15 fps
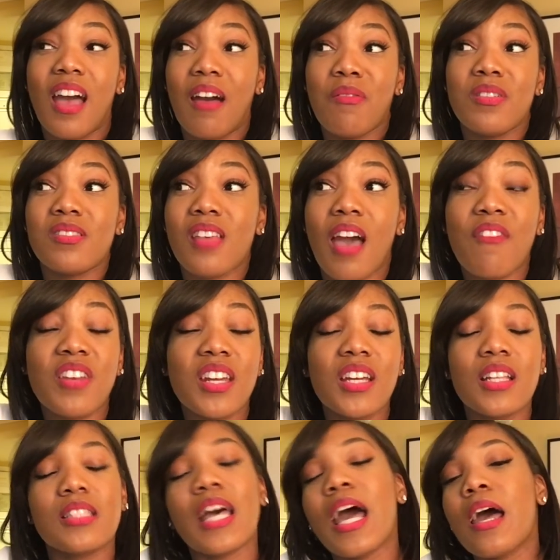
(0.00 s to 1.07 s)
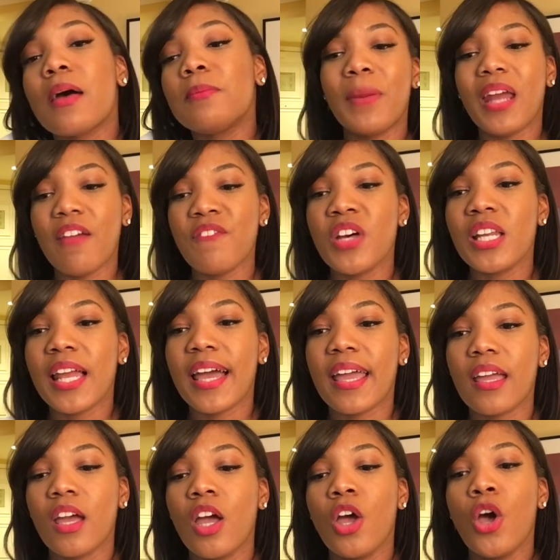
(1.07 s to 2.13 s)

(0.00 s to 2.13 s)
was having a good time. But I feel like